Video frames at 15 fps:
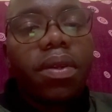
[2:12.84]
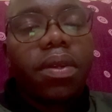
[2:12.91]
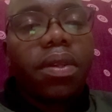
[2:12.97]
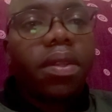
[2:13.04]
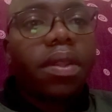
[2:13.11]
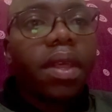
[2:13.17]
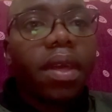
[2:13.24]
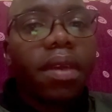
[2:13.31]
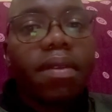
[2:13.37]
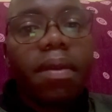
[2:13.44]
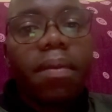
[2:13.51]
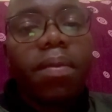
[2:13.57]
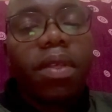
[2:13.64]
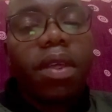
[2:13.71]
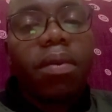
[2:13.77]
the
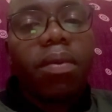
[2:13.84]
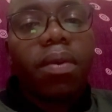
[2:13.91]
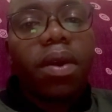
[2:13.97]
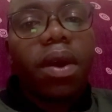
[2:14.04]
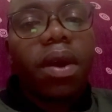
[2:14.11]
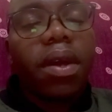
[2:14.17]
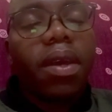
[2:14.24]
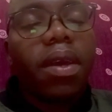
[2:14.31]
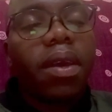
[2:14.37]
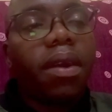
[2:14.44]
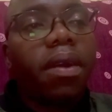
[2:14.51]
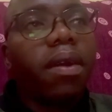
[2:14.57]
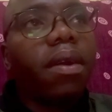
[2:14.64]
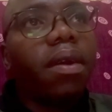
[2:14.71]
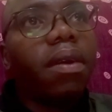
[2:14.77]
example that we got
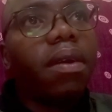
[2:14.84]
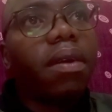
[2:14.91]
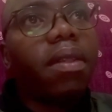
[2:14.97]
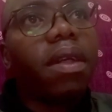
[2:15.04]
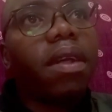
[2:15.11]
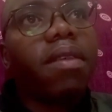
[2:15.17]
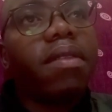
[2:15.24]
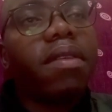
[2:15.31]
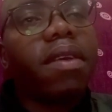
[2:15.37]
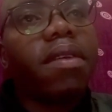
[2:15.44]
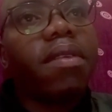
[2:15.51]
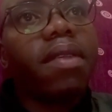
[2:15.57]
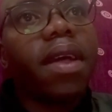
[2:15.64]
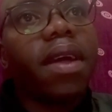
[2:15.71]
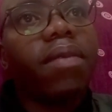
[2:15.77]
here that
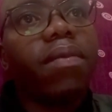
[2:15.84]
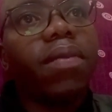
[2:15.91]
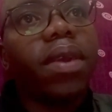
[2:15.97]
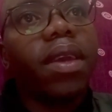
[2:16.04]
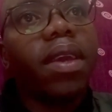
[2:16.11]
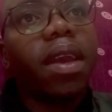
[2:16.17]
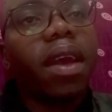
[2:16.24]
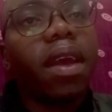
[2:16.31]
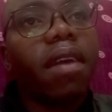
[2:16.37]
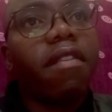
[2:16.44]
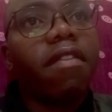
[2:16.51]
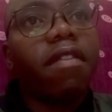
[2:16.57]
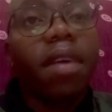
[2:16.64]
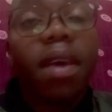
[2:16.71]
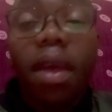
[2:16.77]
says that we
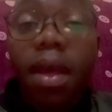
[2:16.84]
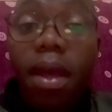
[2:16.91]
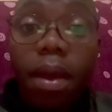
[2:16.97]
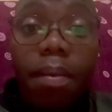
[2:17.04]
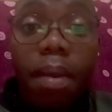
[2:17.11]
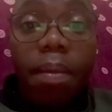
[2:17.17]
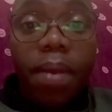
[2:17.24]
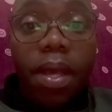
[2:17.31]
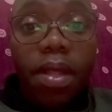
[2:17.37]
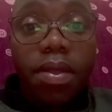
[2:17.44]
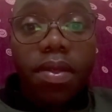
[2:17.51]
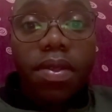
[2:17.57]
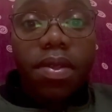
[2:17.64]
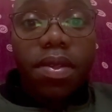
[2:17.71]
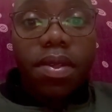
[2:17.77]
have
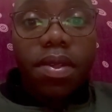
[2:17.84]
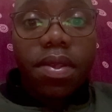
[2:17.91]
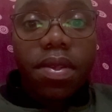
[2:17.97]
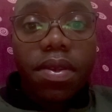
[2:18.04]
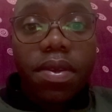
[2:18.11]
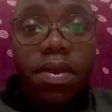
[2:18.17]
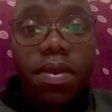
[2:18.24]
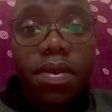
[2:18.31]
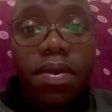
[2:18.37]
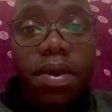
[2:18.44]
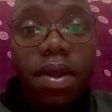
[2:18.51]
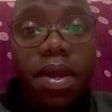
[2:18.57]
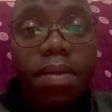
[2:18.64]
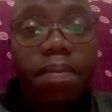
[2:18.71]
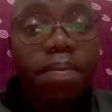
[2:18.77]
pumpkins,
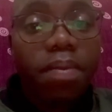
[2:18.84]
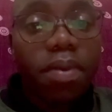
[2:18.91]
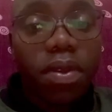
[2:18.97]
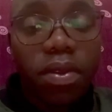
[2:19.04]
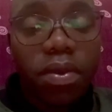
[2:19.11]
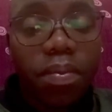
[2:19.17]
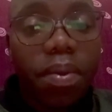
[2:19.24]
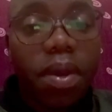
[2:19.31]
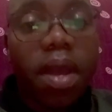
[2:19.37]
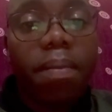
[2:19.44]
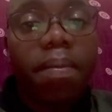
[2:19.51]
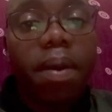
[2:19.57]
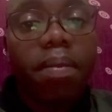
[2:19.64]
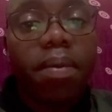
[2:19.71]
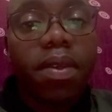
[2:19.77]
right? You pick up
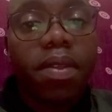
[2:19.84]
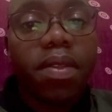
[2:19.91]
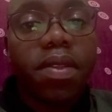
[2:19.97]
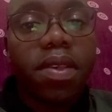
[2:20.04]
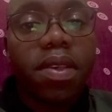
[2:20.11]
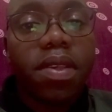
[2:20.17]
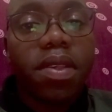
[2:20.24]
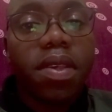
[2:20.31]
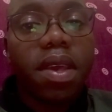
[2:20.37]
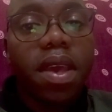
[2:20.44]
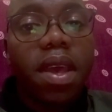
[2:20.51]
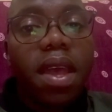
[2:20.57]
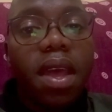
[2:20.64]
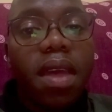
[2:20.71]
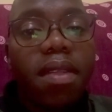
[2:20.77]
pumpkin seeds
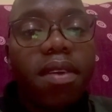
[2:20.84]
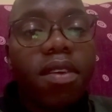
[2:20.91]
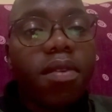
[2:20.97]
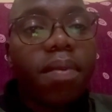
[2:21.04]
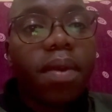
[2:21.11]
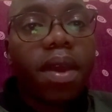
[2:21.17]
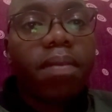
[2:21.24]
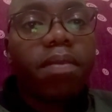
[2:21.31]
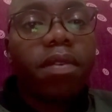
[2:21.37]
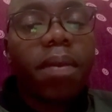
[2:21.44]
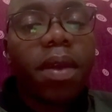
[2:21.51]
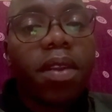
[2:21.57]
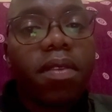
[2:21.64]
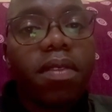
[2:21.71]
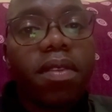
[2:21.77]
and then you pick up
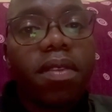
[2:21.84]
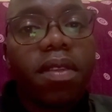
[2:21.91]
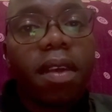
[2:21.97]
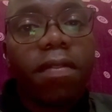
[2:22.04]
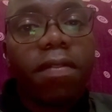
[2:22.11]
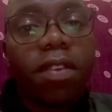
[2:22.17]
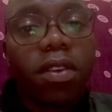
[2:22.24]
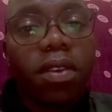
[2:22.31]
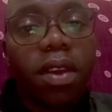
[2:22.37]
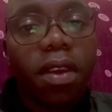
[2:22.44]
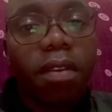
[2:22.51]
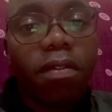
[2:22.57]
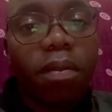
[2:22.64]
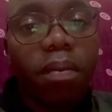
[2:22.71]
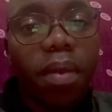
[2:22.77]
tomato seeds after. You
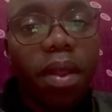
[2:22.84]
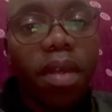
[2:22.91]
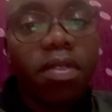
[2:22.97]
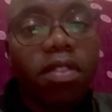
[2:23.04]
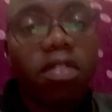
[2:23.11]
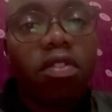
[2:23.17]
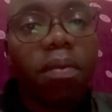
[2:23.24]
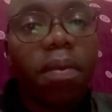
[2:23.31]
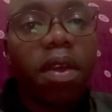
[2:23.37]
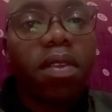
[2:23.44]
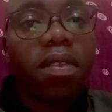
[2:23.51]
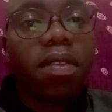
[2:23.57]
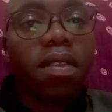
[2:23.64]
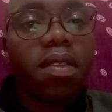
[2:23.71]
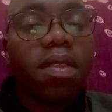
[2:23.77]
have to plant the tomato
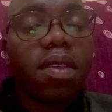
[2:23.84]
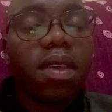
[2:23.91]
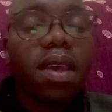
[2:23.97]
seeds,